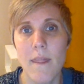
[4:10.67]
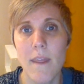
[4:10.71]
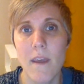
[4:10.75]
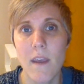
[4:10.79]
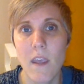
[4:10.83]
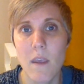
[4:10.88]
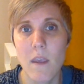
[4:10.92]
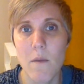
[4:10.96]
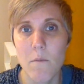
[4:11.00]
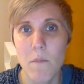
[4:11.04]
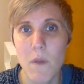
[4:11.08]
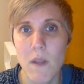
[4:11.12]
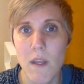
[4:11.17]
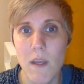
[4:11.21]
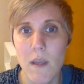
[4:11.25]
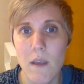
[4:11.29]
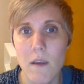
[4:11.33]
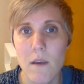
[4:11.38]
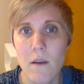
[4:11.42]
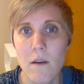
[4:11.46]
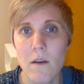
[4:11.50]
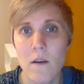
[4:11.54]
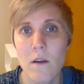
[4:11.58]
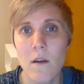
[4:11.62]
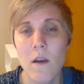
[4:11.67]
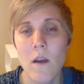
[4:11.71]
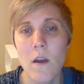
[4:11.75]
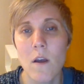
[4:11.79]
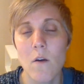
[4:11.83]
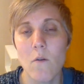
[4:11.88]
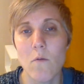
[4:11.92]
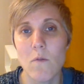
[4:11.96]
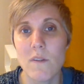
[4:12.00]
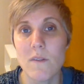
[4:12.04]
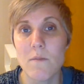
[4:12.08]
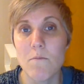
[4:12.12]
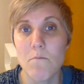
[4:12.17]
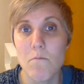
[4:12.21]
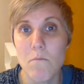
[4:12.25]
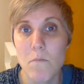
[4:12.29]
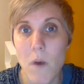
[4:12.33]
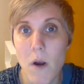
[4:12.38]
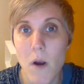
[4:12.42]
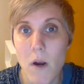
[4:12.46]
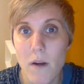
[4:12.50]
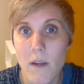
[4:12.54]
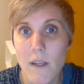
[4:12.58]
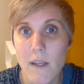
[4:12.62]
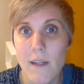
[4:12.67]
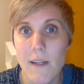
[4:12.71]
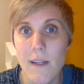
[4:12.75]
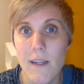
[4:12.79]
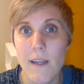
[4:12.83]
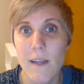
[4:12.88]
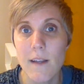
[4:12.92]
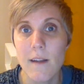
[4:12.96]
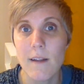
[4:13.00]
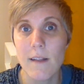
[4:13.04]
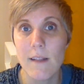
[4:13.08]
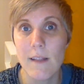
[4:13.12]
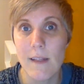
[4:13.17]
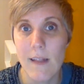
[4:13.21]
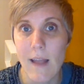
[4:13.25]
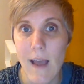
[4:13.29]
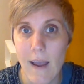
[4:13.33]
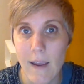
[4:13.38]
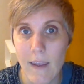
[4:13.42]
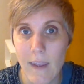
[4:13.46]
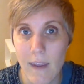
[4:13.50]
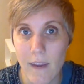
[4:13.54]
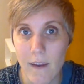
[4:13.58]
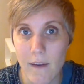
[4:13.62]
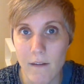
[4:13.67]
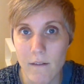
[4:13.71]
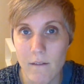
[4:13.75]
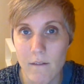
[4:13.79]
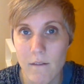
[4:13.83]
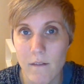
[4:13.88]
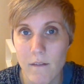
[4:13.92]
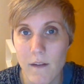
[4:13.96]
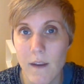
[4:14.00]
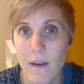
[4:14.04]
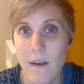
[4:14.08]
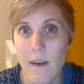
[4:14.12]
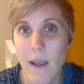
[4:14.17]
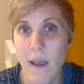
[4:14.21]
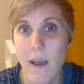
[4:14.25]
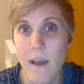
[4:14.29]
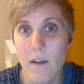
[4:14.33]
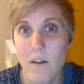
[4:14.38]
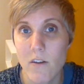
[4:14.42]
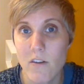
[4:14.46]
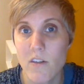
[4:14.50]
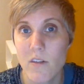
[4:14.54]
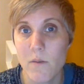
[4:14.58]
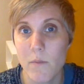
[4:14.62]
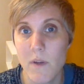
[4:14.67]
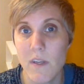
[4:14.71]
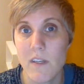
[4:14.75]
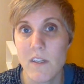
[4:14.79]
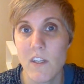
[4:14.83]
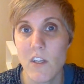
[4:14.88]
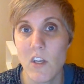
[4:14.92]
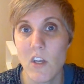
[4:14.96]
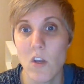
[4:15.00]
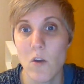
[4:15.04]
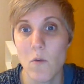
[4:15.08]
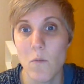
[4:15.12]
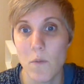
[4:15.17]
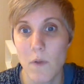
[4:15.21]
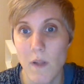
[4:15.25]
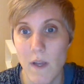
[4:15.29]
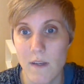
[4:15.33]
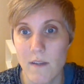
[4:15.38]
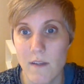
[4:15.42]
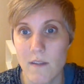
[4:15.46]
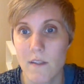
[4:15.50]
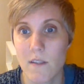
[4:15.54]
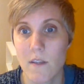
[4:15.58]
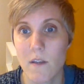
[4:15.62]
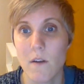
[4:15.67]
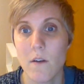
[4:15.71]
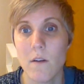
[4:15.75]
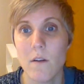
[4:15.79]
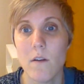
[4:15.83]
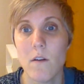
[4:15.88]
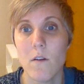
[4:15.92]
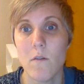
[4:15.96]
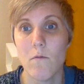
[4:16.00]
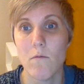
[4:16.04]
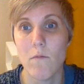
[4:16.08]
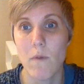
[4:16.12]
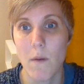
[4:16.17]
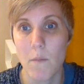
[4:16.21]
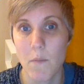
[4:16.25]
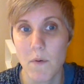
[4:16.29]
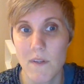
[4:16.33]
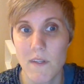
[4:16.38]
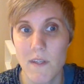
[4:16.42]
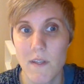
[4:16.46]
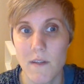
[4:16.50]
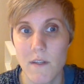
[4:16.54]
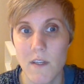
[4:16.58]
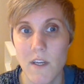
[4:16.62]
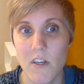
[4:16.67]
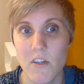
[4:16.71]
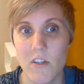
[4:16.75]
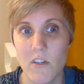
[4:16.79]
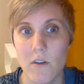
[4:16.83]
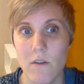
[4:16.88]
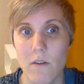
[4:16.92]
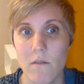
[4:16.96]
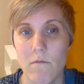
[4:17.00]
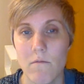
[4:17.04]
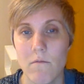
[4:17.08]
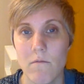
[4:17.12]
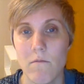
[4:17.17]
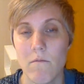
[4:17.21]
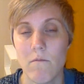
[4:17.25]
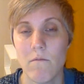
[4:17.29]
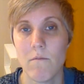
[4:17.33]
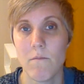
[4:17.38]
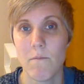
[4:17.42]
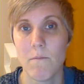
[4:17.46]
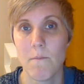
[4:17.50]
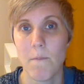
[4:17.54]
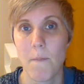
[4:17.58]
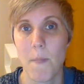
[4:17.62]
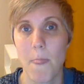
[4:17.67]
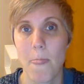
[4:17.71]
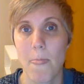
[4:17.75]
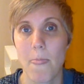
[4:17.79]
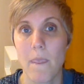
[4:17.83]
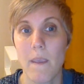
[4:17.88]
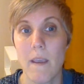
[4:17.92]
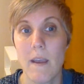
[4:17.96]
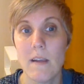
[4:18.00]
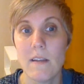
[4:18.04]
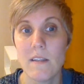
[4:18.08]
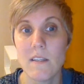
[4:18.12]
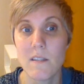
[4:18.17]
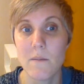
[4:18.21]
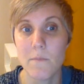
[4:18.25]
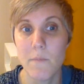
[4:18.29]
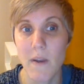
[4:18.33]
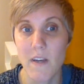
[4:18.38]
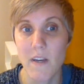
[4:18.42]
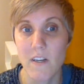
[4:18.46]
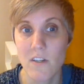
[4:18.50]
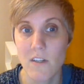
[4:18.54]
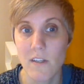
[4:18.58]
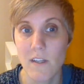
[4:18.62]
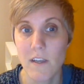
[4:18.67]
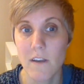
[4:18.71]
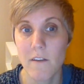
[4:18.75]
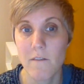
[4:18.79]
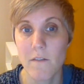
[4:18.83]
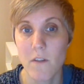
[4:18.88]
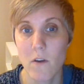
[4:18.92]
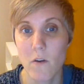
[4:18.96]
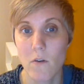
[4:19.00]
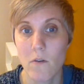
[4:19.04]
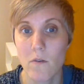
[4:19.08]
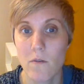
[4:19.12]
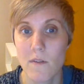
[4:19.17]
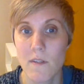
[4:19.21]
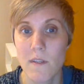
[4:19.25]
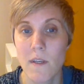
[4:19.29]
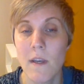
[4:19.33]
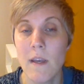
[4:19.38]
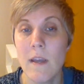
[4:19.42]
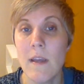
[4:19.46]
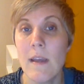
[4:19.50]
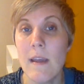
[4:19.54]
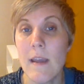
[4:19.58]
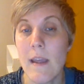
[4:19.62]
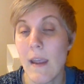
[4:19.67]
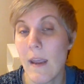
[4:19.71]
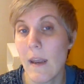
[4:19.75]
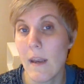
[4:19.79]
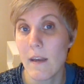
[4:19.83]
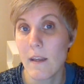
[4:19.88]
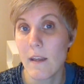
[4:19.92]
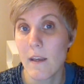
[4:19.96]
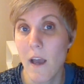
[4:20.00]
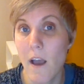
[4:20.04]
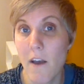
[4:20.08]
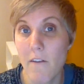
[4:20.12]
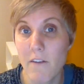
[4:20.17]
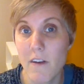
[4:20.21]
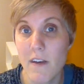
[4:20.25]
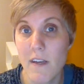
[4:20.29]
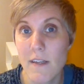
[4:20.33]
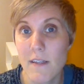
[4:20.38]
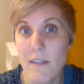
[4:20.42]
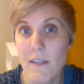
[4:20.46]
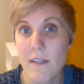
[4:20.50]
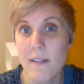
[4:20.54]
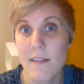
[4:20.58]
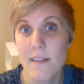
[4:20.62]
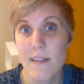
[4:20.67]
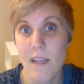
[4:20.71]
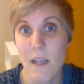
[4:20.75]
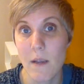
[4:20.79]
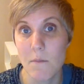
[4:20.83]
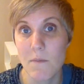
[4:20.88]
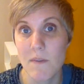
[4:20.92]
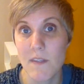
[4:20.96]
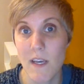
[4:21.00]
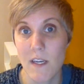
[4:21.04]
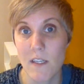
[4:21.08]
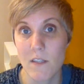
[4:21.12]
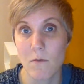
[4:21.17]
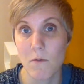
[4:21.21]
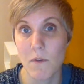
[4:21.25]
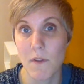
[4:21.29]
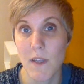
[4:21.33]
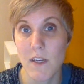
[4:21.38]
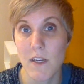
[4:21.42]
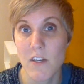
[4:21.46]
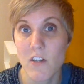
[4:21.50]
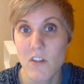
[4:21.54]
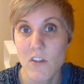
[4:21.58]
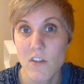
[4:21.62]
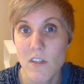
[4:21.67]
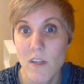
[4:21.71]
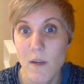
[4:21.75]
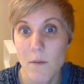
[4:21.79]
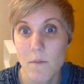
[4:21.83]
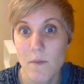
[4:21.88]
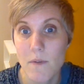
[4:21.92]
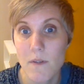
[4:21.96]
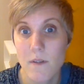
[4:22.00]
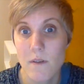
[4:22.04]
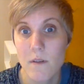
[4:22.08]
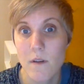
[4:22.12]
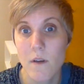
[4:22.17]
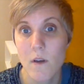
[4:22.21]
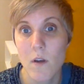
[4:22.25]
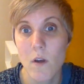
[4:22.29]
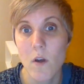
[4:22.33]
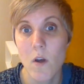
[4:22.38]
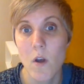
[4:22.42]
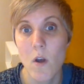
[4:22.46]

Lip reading: the committee was markedly lacking in LGBTQ+ representation, especially of those in covenanted same-sex relationships